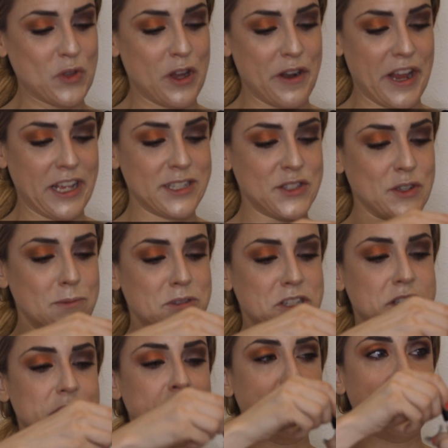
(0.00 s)
Alright, so I'm
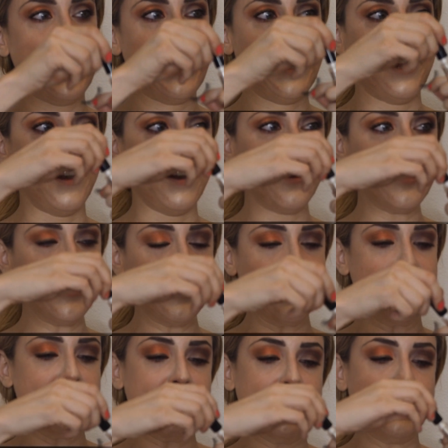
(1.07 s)
just going to go ahead and
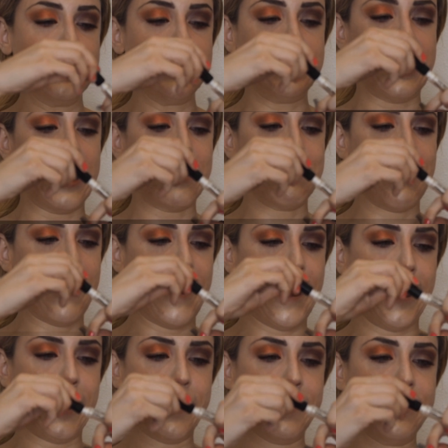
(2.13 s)
take
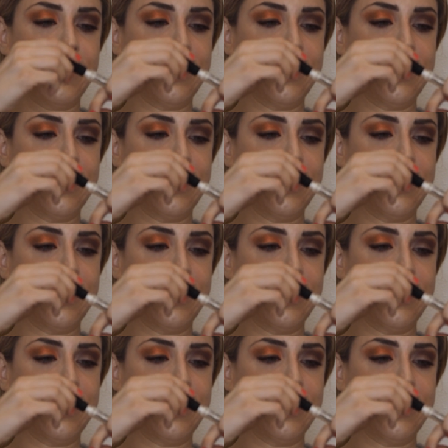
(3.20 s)
my